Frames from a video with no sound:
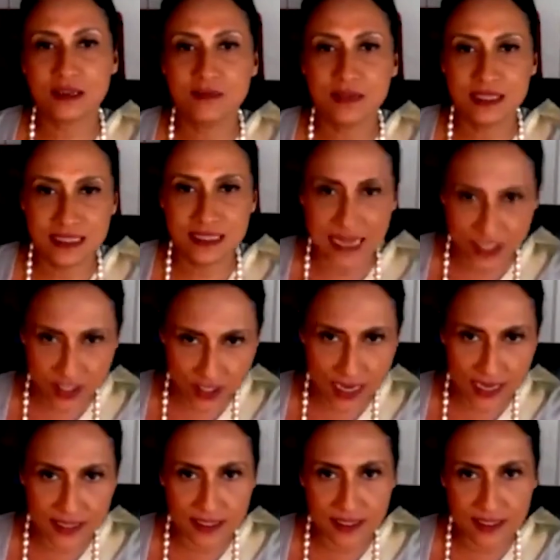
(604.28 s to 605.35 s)
someone's
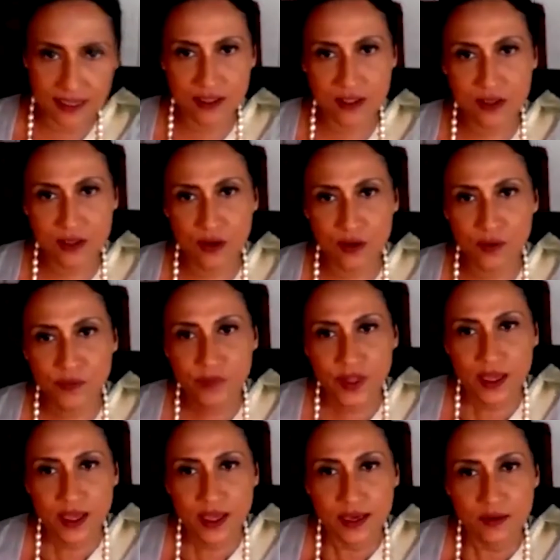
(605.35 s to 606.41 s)
nationality. So
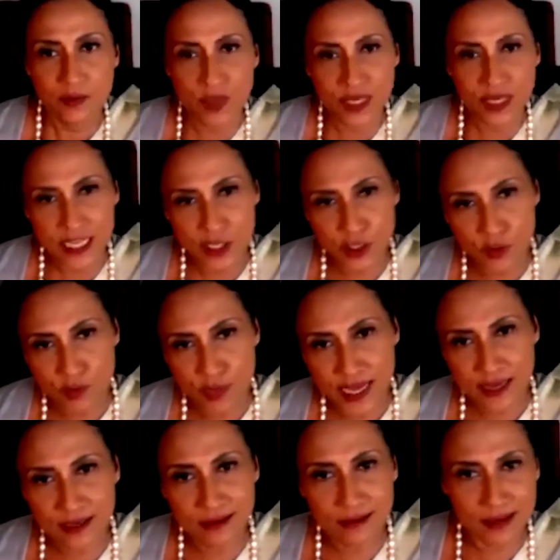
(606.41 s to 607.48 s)
we need to
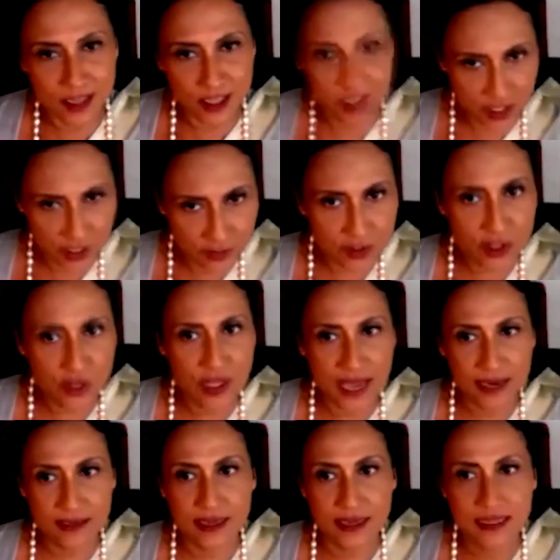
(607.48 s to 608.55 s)
make a shift to
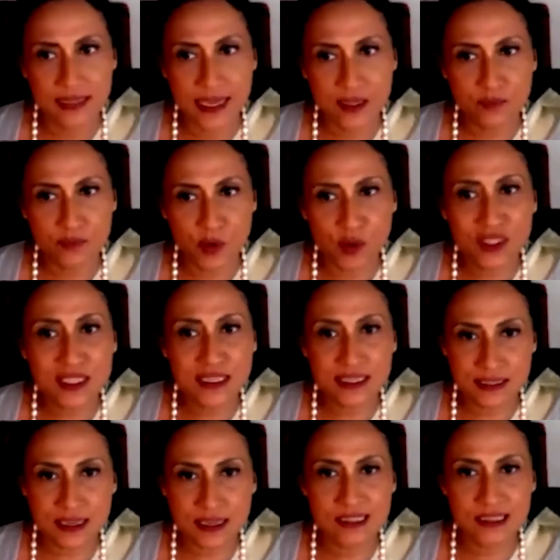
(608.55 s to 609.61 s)
that, and that
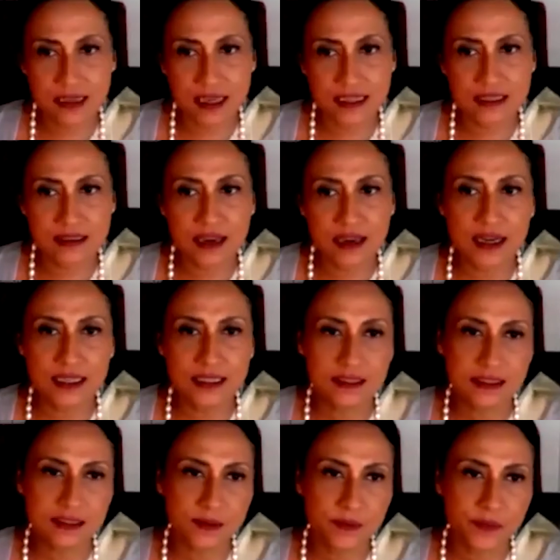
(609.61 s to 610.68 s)
process has
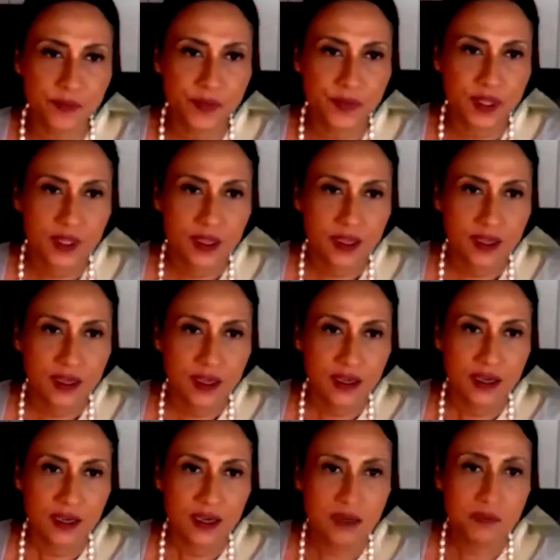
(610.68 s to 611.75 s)
started.
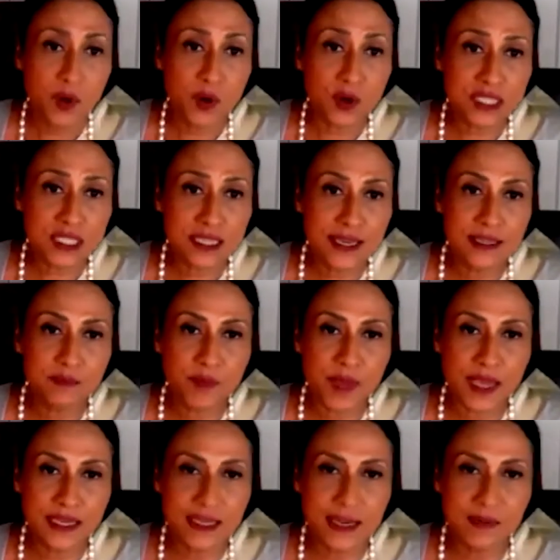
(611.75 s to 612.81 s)
Post the
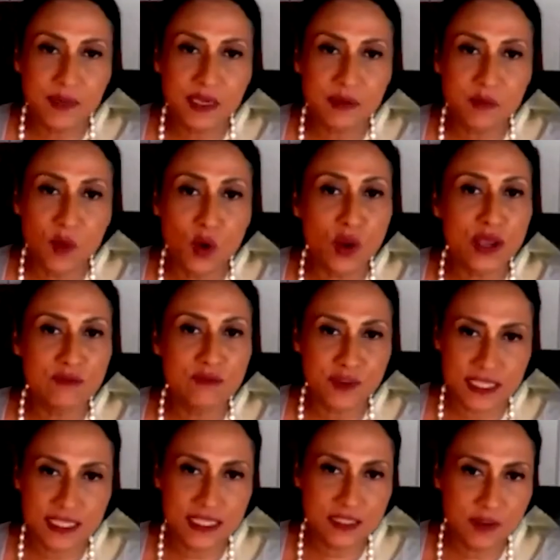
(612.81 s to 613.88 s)
pandemic, more
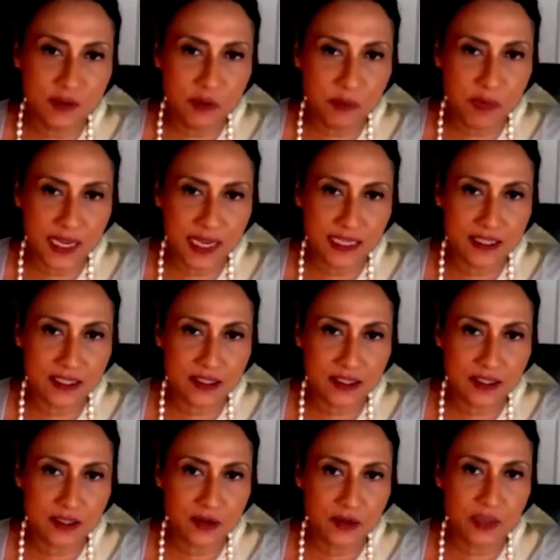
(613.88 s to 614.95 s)
emphasis will be
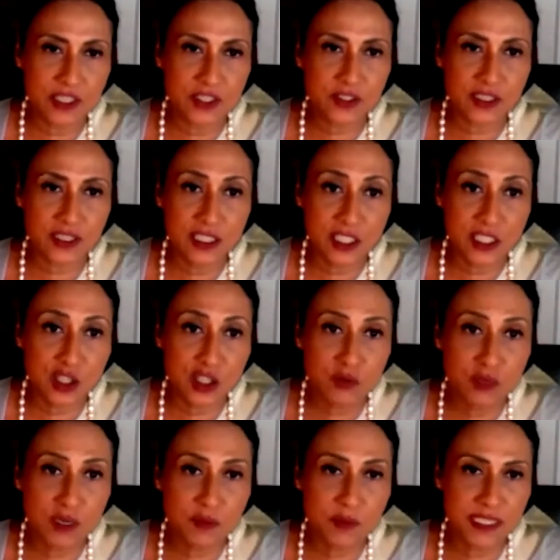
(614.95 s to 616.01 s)
placed to reach the
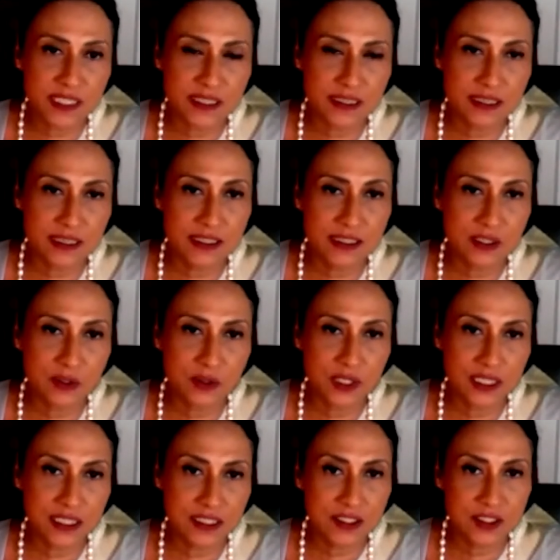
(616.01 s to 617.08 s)
consumer, particularly through
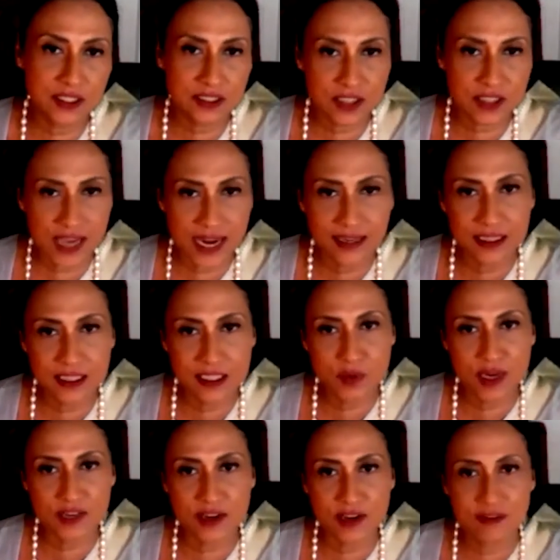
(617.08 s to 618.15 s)
the digital channels
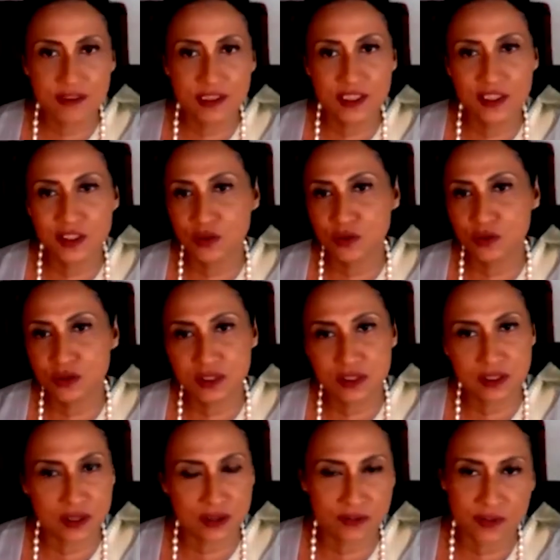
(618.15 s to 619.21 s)
where travelers
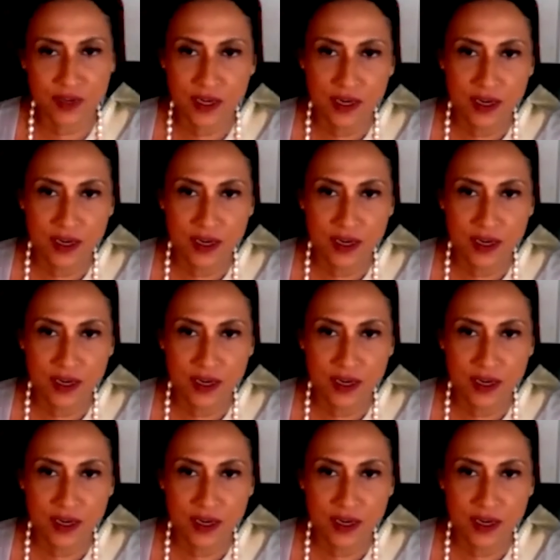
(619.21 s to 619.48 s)
use sort of